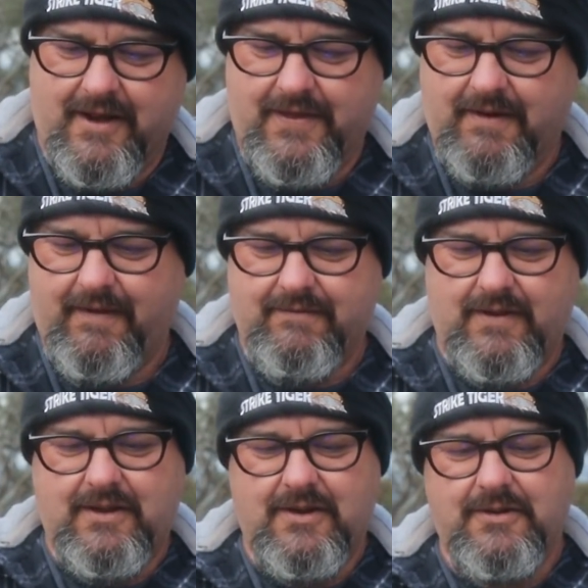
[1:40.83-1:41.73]
I don't think I've
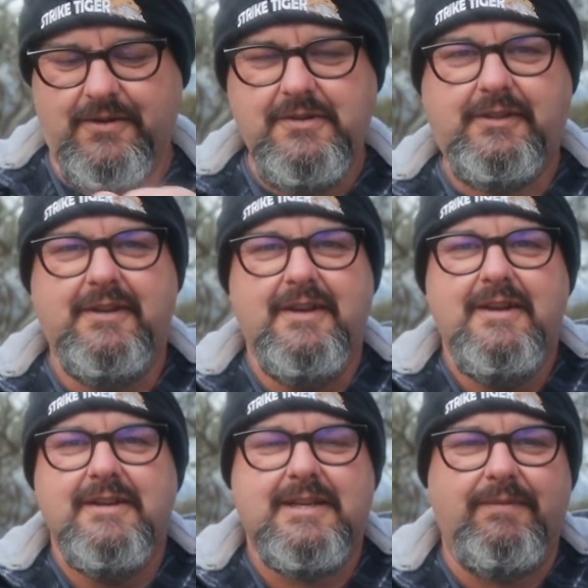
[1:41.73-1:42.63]
ever used
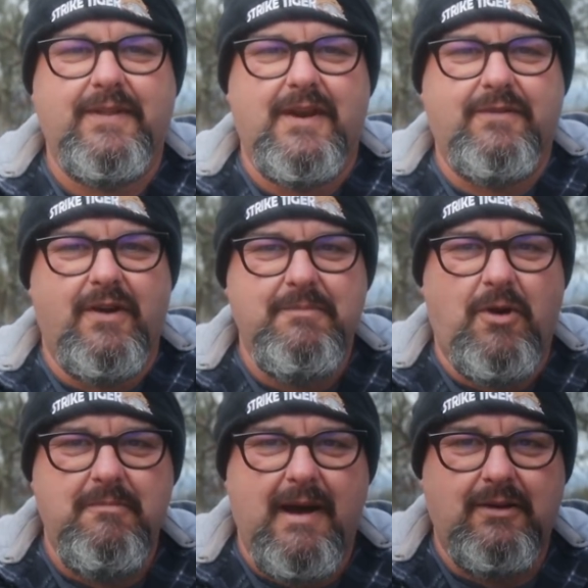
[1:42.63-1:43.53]
something that I've got in
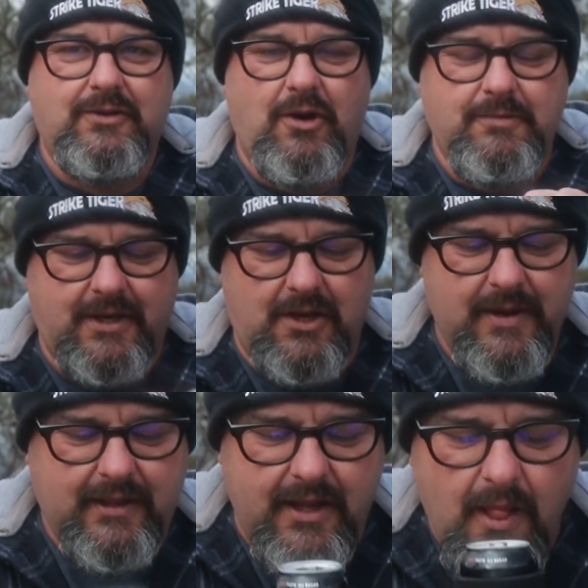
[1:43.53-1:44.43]
my mail time so
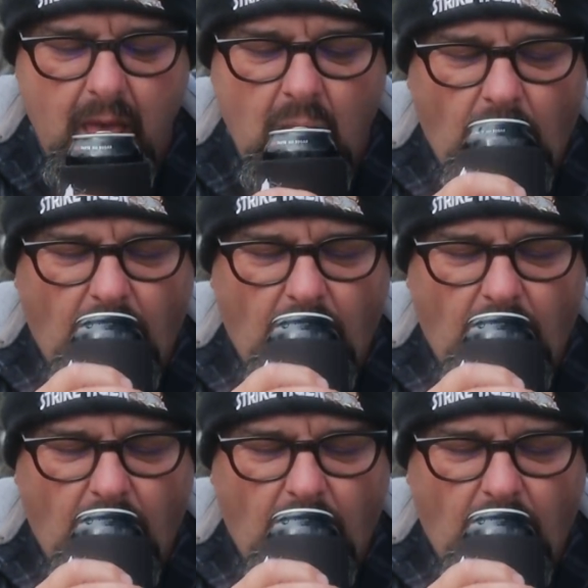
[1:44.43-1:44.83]
quickly.